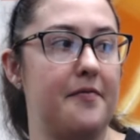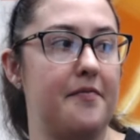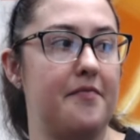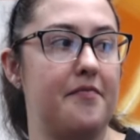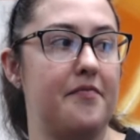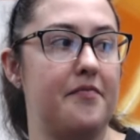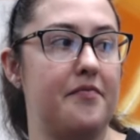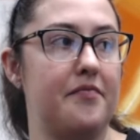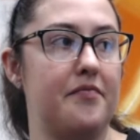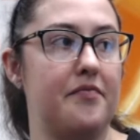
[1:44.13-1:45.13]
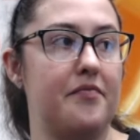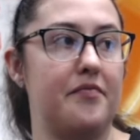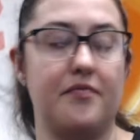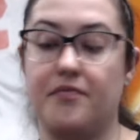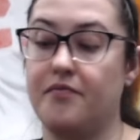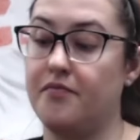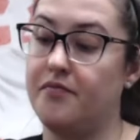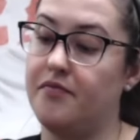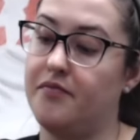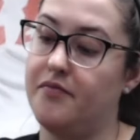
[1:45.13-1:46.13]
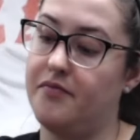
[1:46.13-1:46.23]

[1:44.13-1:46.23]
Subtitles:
Nobody speaks.